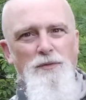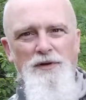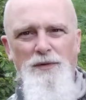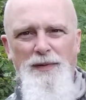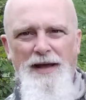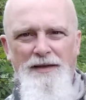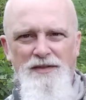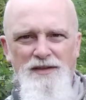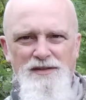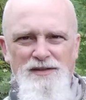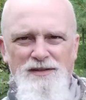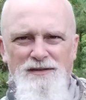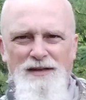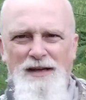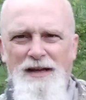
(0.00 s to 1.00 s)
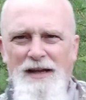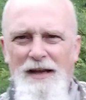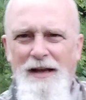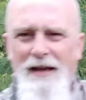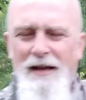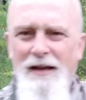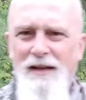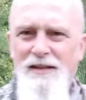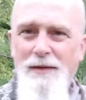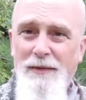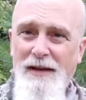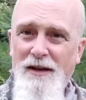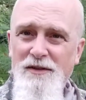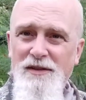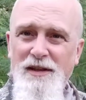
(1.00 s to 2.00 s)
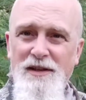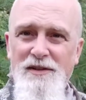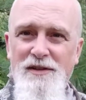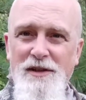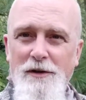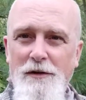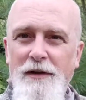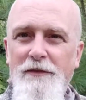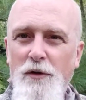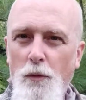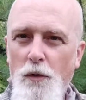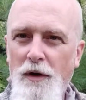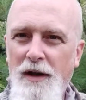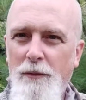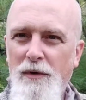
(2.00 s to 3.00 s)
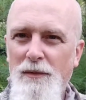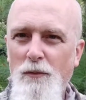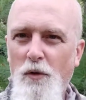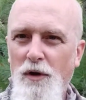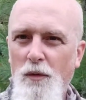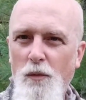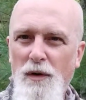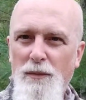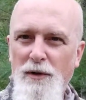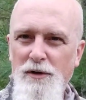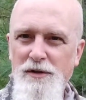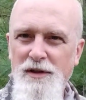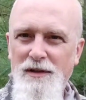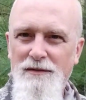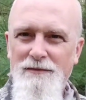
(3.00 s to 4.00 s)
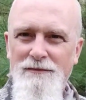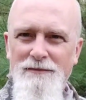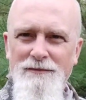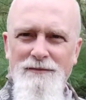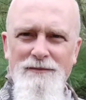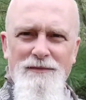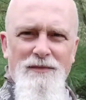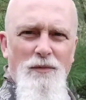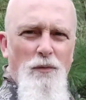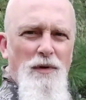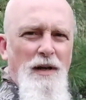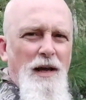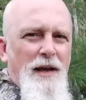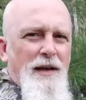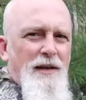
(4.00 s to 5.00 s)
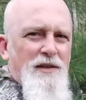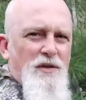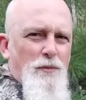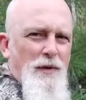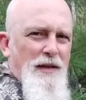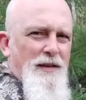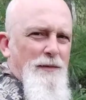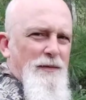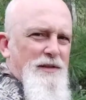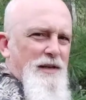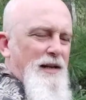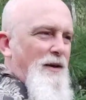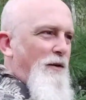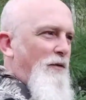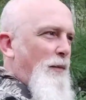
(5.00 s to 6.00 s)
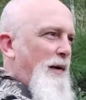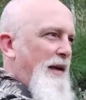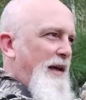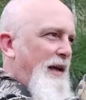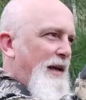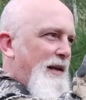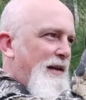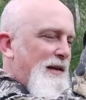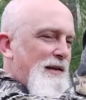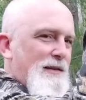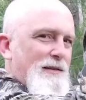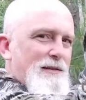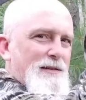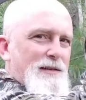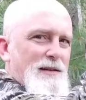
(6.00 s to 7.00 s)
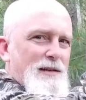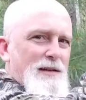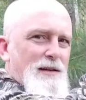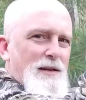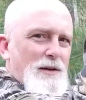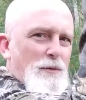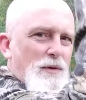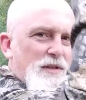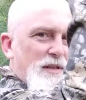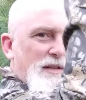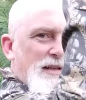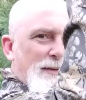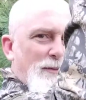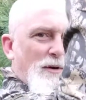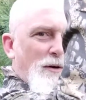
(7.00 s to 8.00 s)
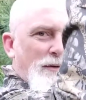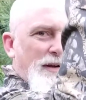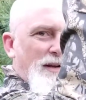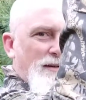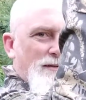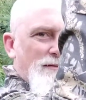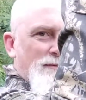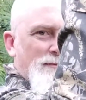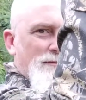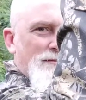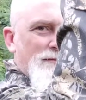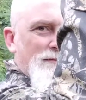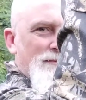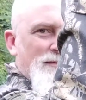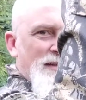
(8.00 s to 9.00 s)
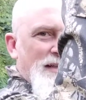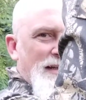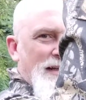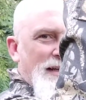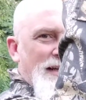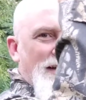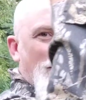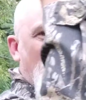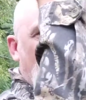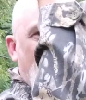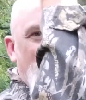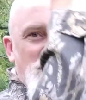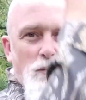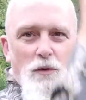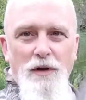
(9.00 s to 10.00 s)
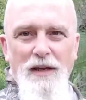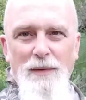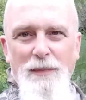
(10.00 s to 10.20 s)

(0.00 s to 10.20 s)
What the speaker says: where your path is. Something else to consider if you're working with more than one person. When I swing the machete over my head, where's the tip going? Well, if he's working